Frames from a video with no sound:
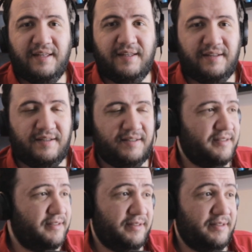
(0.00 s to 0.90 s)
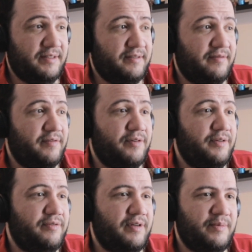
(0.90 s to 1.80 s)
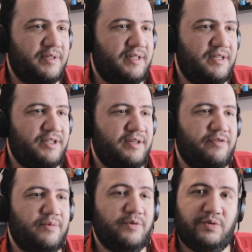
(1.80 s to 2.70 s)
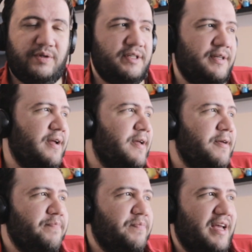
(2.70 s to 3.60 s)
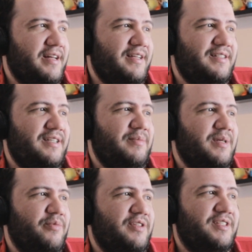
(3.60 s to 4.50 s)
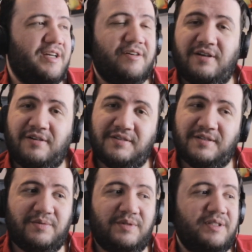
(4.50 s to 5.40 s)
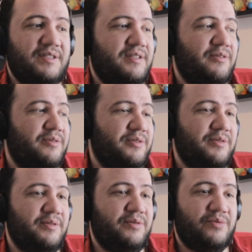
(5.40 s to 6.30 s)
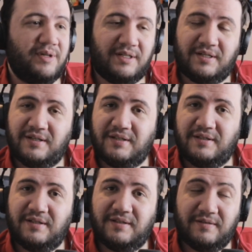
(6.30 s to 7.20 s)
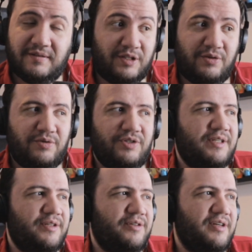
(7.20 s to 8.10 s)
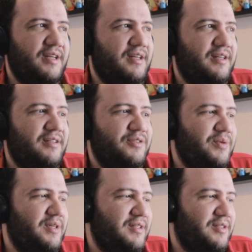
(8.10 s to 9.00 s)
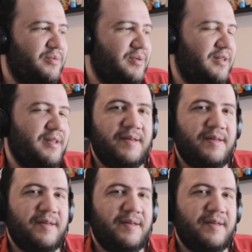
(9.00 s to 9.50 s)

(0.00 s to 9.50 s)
He's a very famous DJ from Sweden, and he teamed up with Zara Larsson, which is also a great, huge singer in Sweden as well.